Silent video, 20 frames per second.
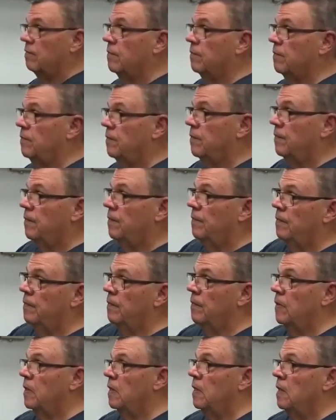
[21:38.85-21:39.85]
them.
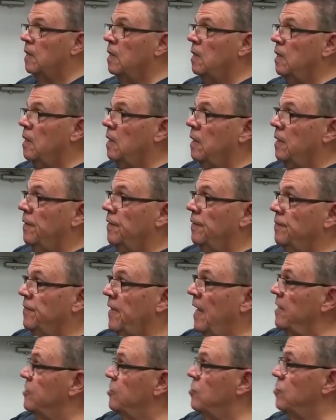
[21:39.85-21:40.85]
That's